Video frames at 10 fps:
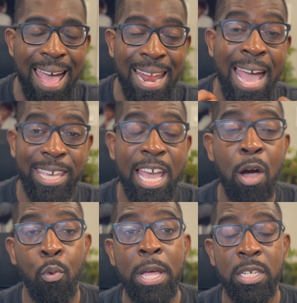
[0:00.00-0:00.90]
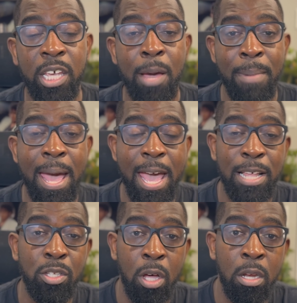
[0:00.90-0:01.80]
And I can't wait to get my
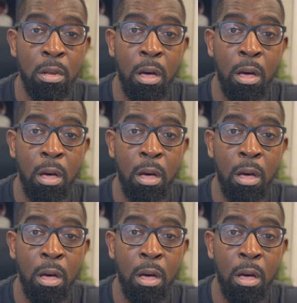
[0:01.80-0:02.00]
hands on